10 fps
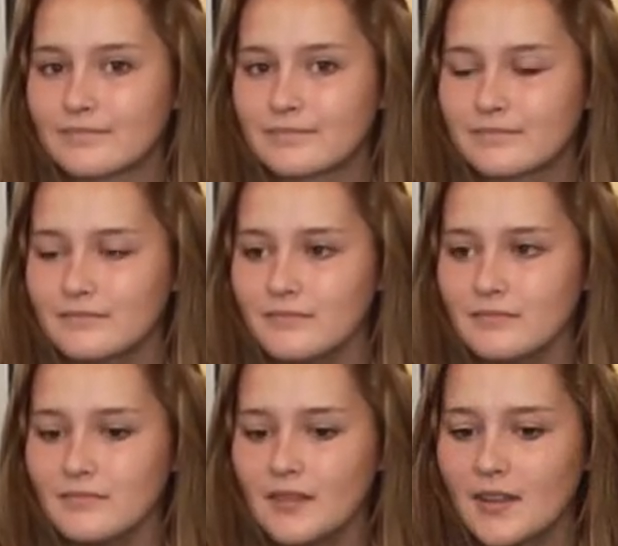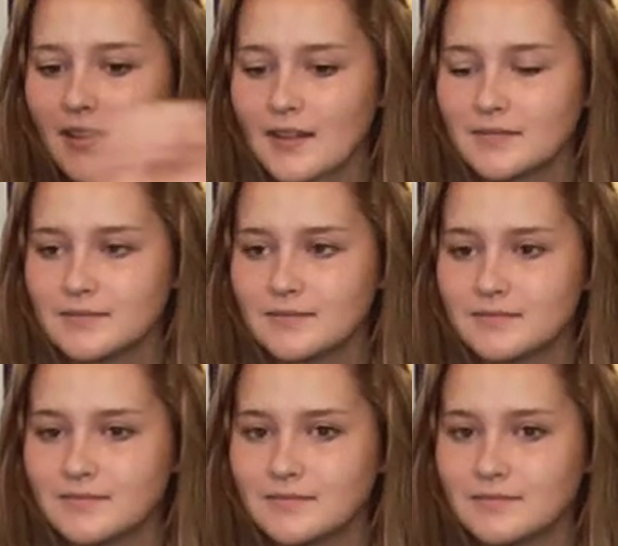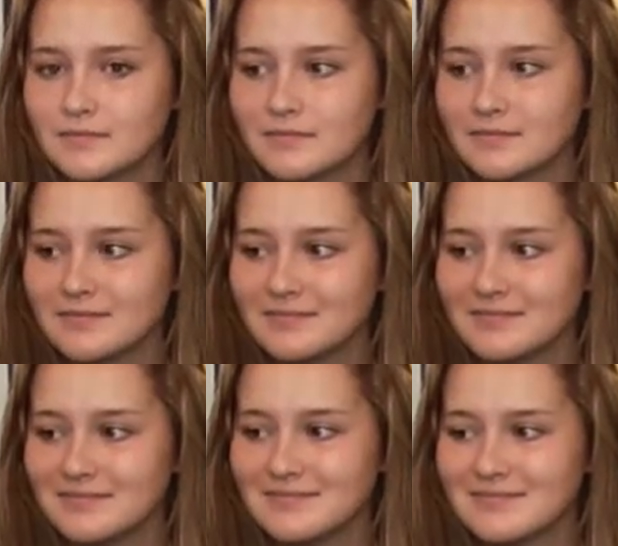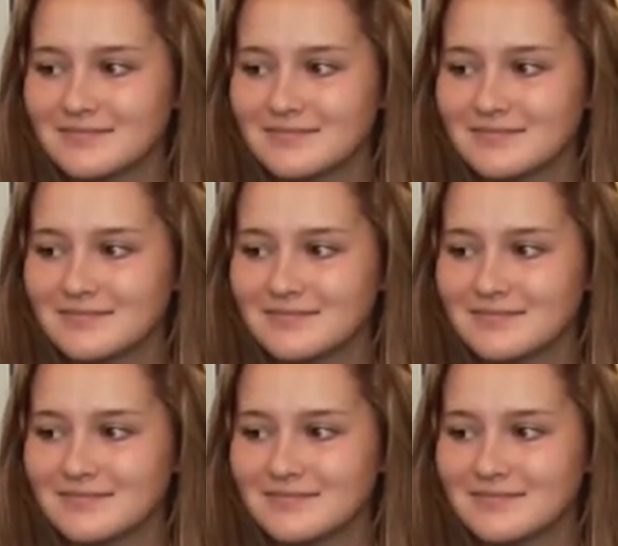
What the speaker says: (not speaking)